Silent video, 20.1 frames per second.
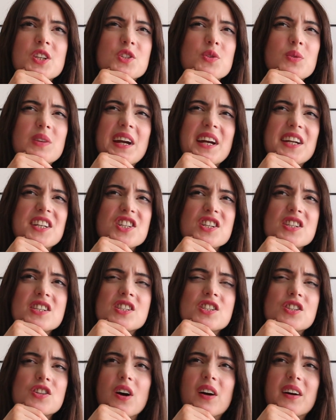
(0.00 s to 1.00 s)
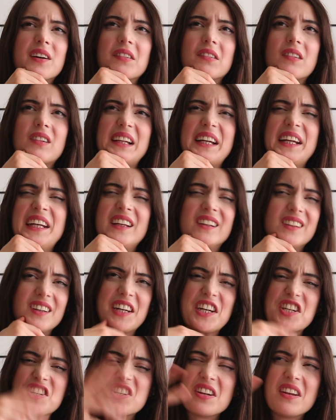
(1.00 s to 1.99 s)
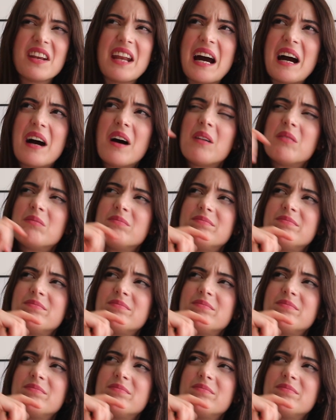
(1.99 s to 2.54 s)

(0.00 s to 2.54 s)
should I just start cleaning the kitchen now?